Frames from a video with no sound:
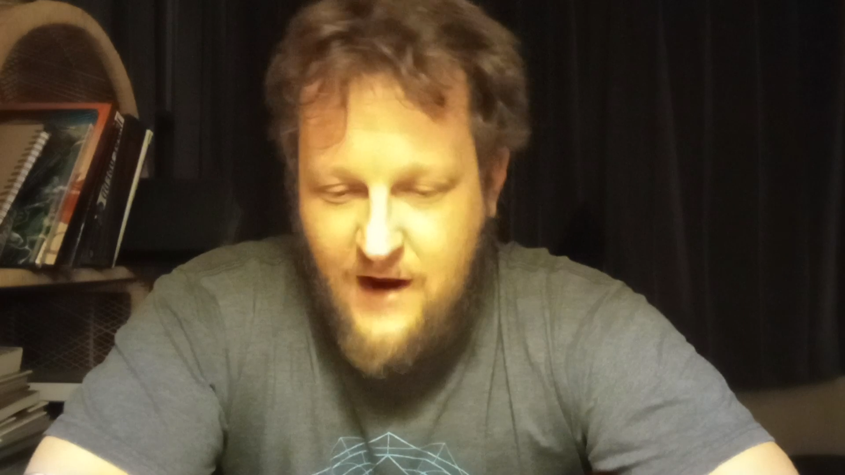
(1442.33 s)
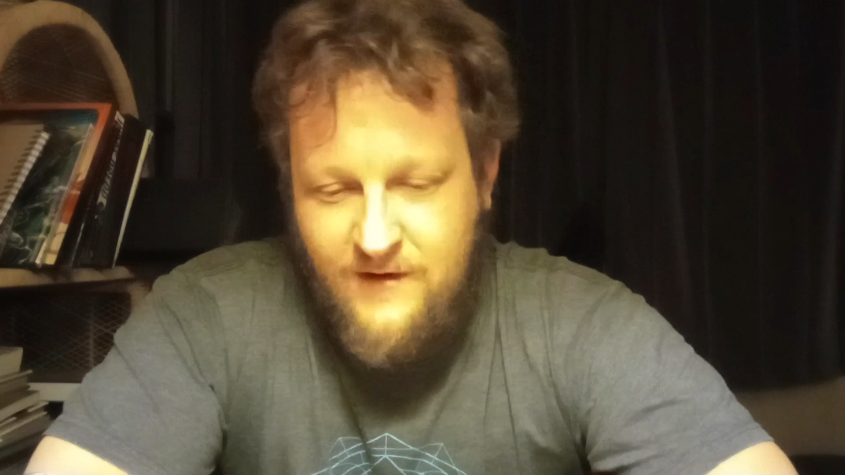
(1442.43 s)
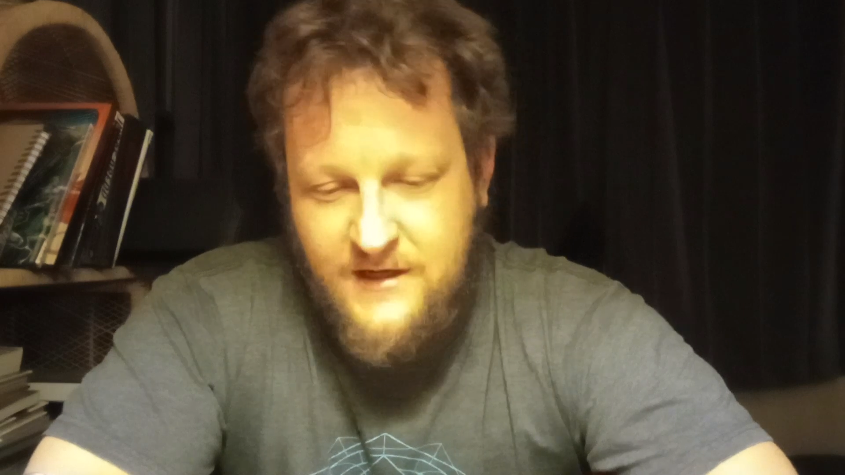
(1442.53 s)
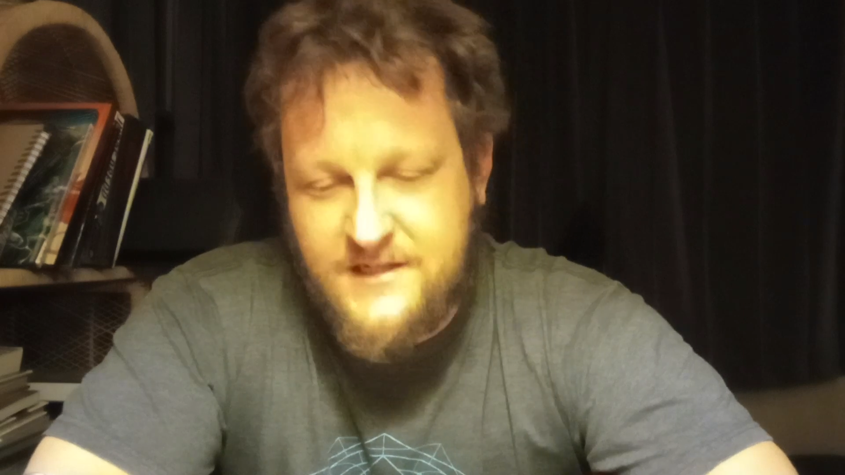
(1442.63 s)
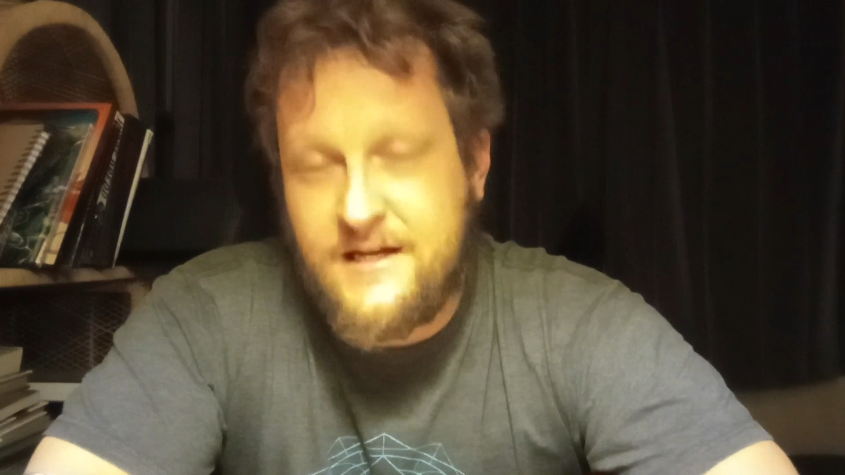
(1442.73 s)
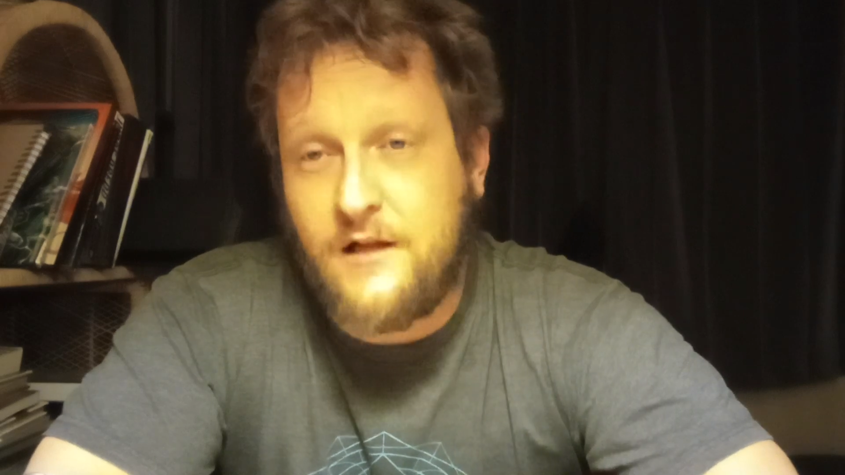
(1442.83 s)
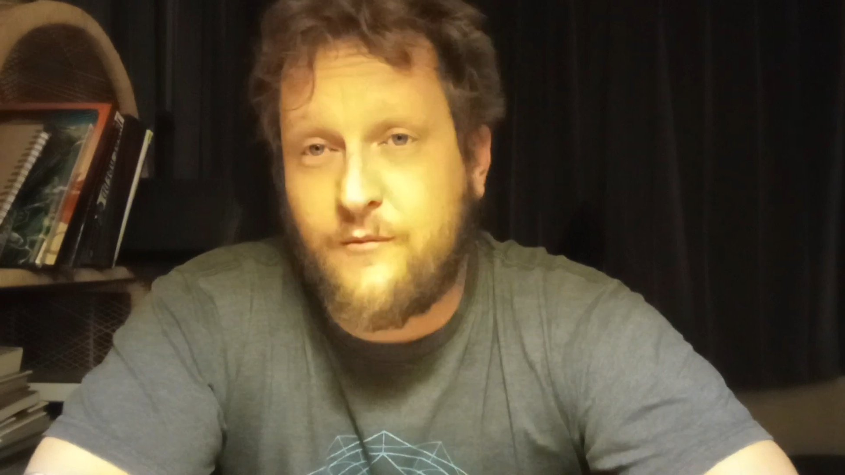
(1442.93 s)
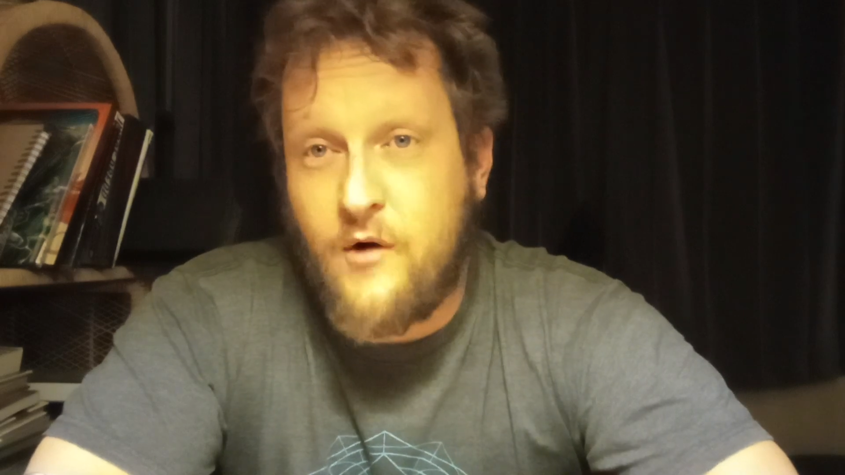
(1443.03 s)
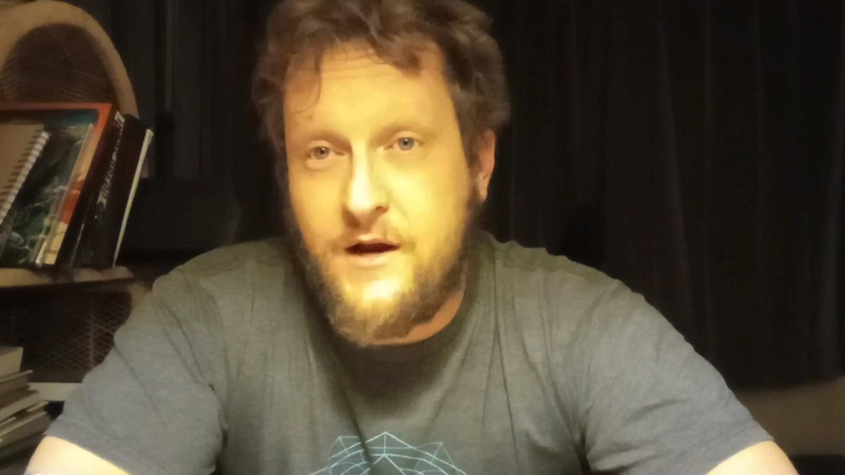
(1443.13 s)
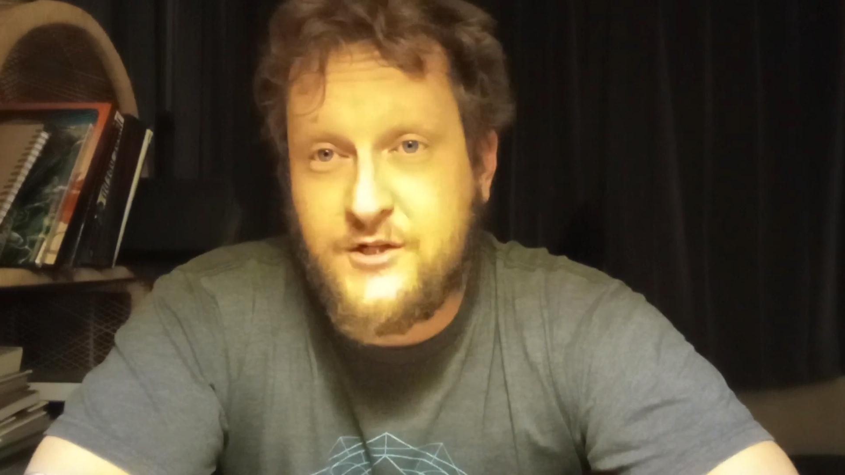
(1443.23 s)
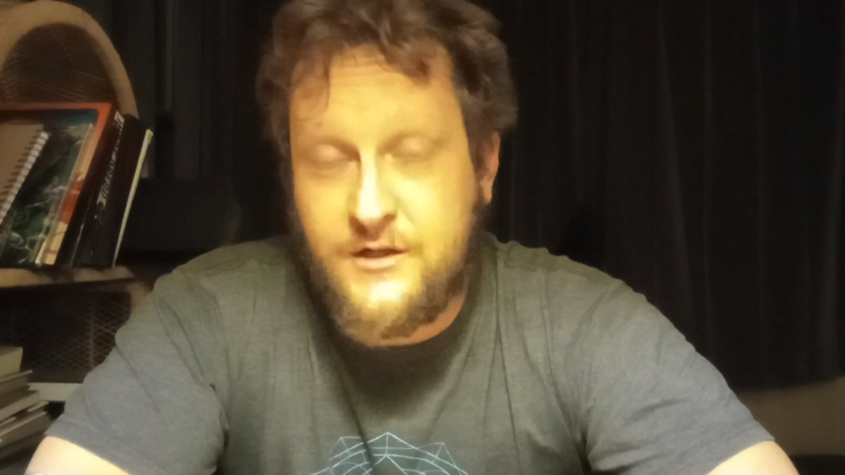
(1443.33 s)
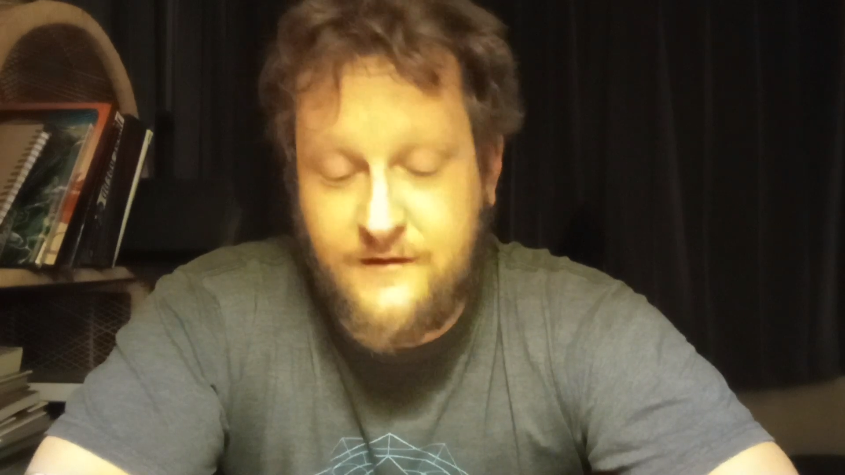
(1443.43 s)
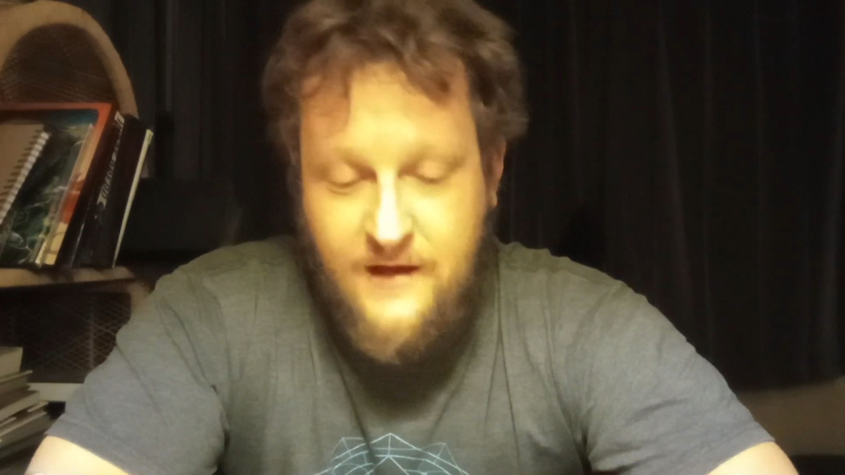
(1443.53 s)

having a celebration.